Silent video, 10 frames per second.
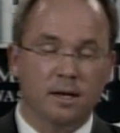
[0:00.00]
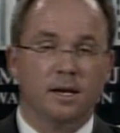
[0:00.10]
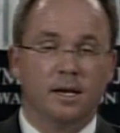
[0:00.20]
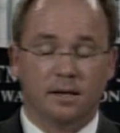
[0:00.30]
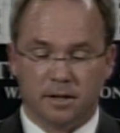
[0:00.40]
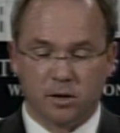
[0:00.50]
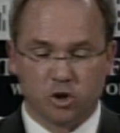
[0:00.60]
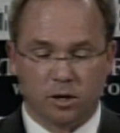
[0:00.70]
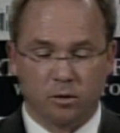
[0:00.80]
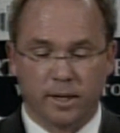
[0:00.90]
In
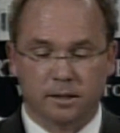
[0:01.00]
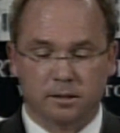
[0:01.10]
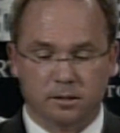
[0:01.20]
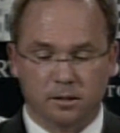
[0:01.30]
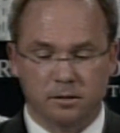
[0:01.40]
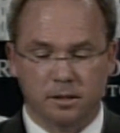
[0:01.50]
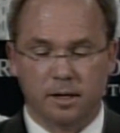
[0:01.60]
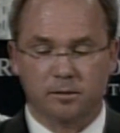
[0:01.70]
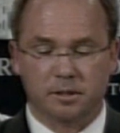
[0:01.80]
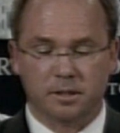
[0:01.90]
addition, we consulted and
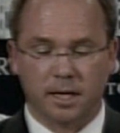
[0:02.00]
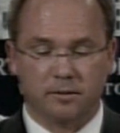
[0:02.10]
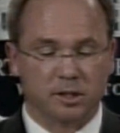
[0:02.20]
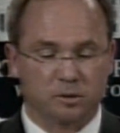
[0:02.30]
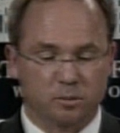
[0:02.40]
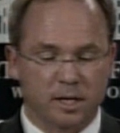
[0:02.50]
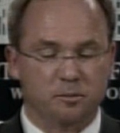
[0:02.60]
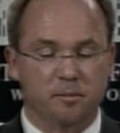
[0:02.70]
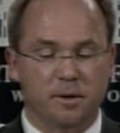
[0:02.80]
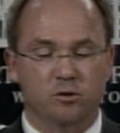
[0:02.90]
received express
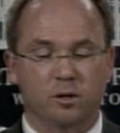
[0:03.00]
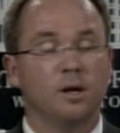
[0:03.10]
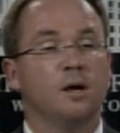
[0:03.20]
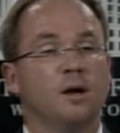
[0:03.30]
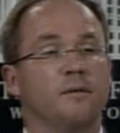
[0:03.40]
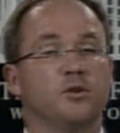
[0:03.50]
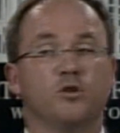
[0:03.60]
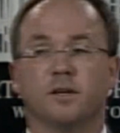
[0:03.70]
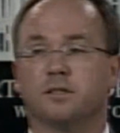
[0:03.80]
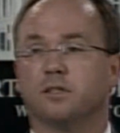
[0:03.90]
permission of the
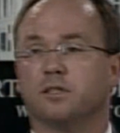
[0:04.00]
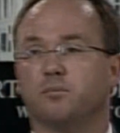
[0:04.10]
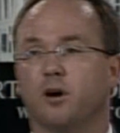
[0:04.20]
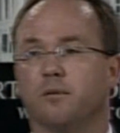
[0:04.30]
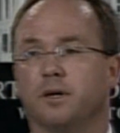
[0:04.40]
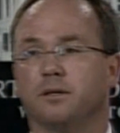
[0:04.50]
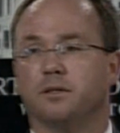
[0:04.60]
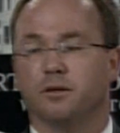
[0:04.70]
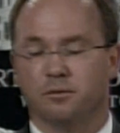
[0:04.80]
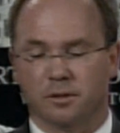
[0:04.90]
Justice Department to
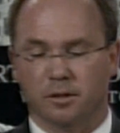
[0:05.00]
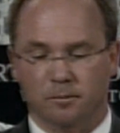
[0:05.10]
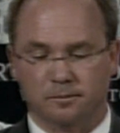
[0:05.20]
do so.